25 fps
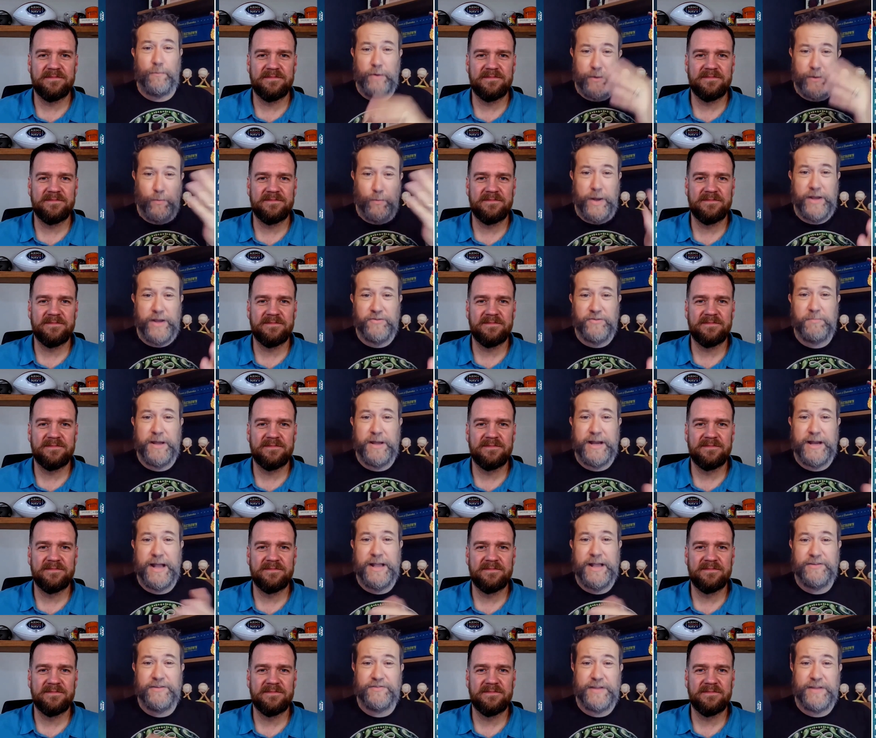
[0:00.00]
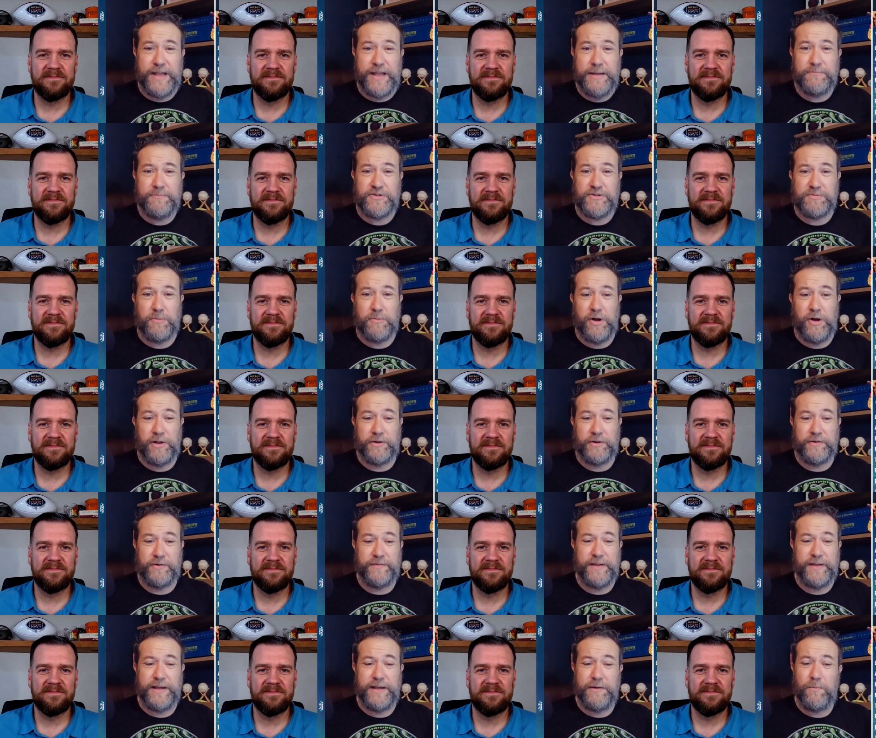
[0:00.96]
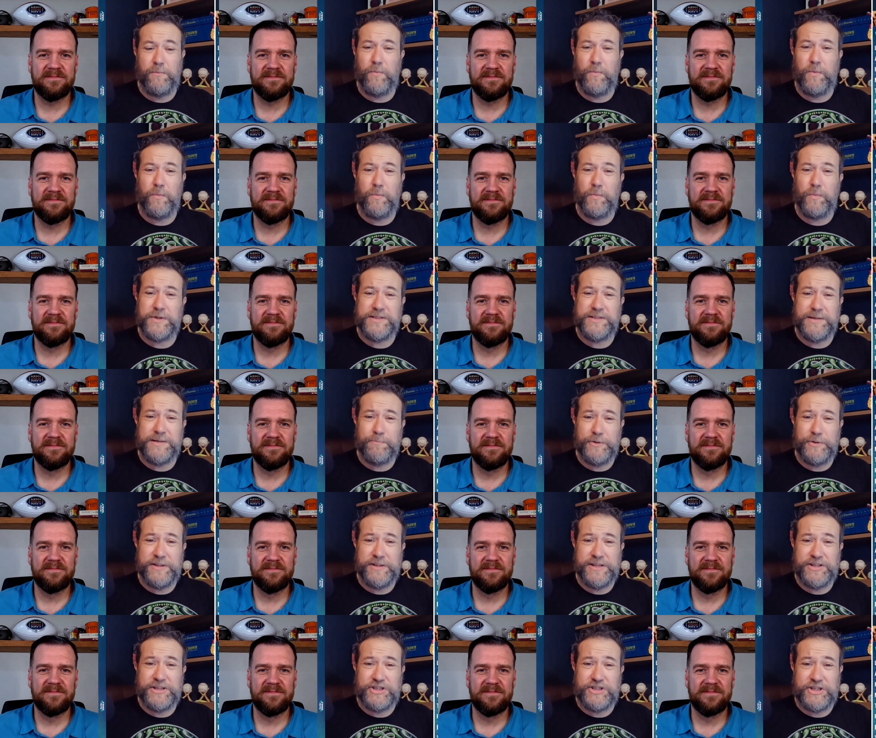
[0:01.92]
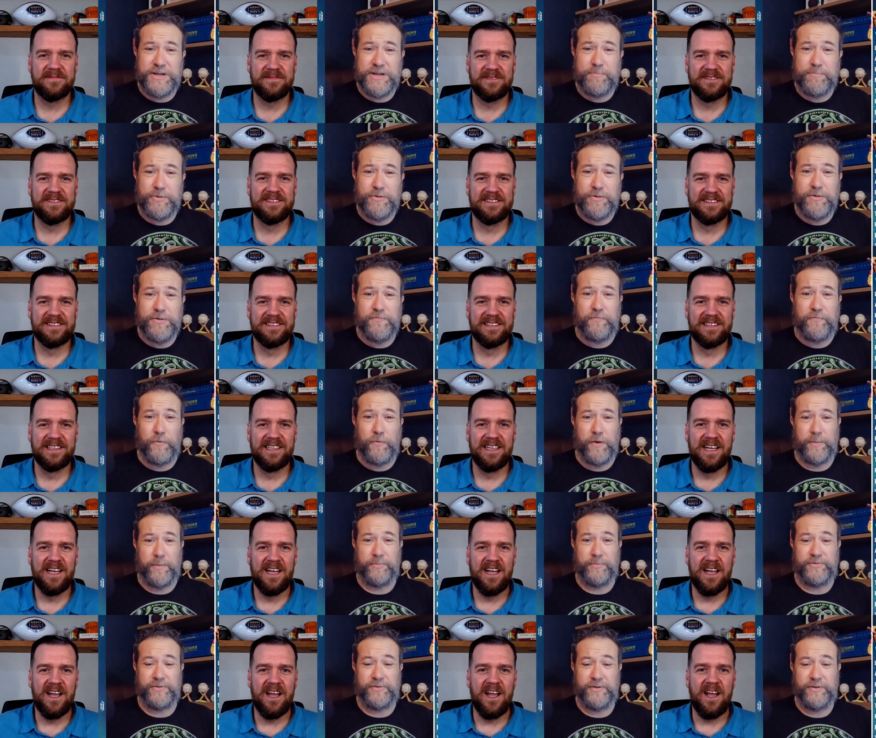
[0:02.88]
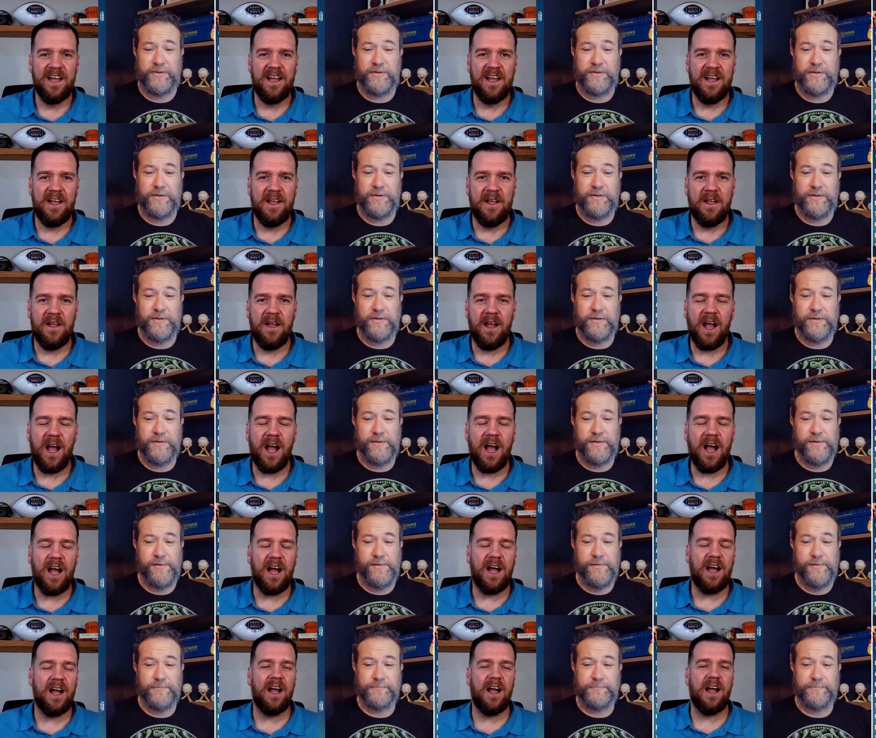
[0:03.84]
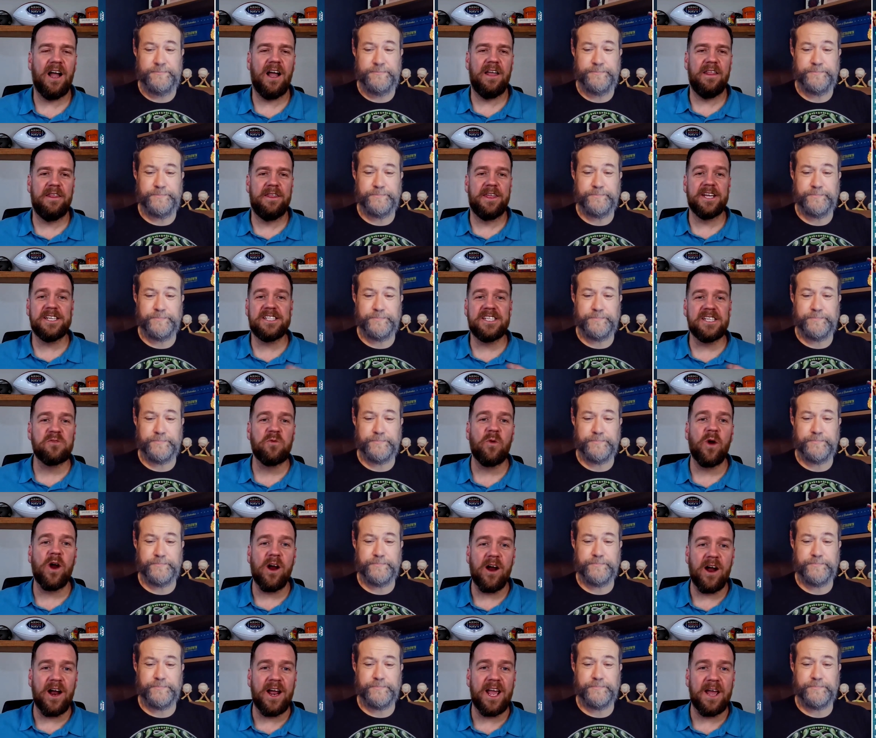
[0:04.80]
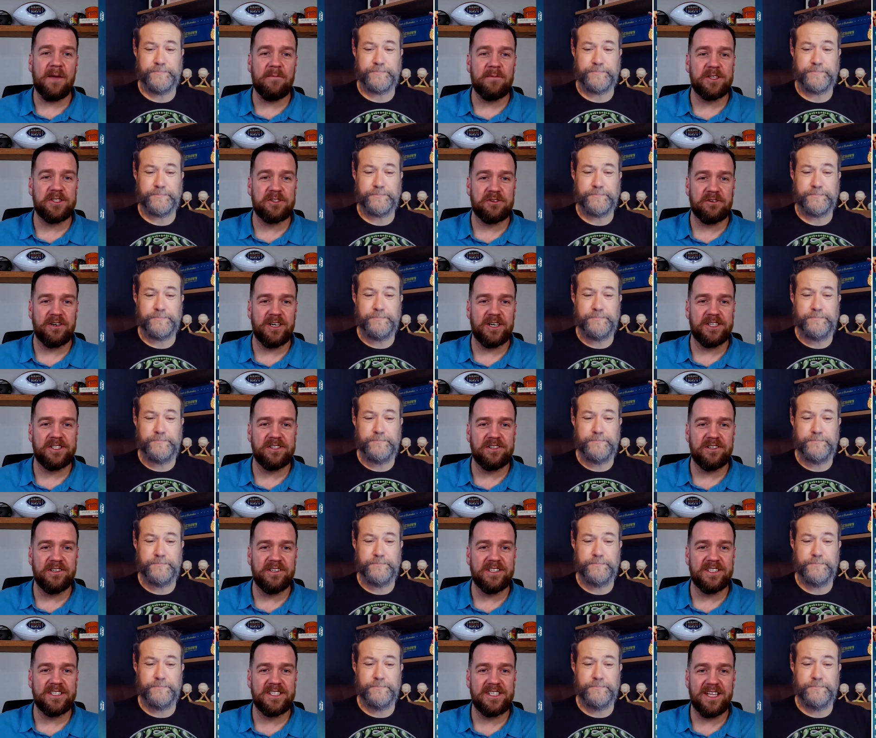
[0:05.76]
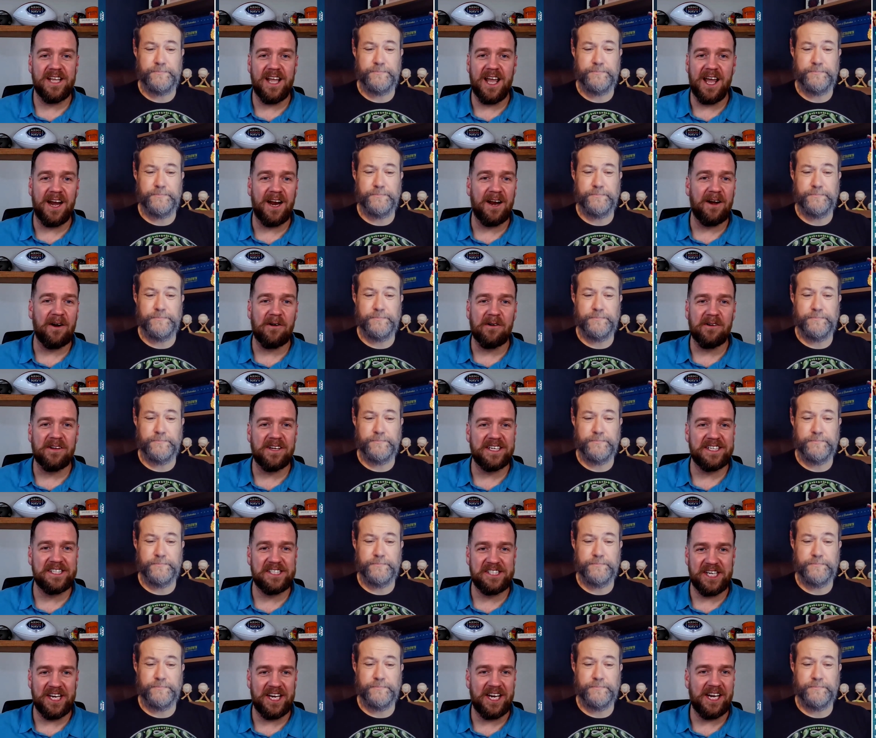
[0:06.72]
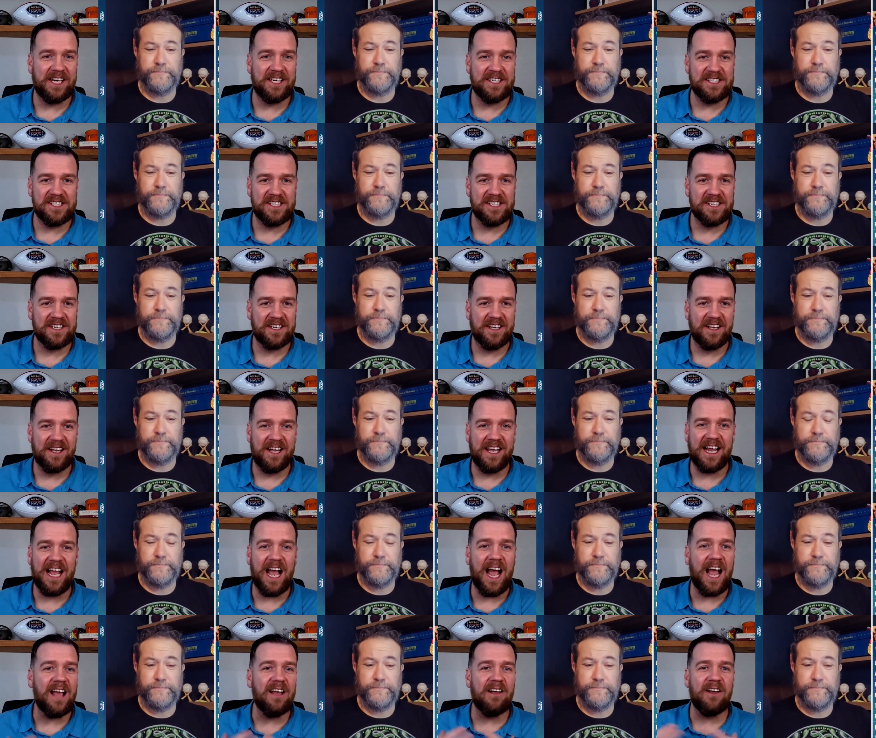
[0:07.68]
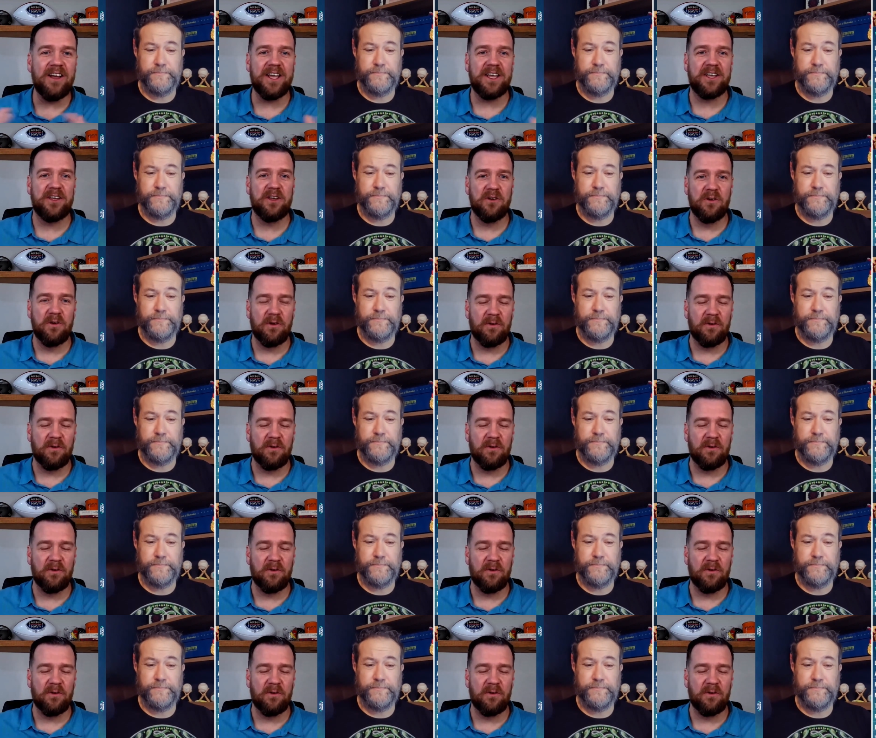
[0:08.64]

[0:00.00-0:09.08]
Speaker 1: why is my guy's name smaller? What's up with the cheap uniforms? This is where I
Speaker 2: am a traditionalist, and I don't like change. Like, I like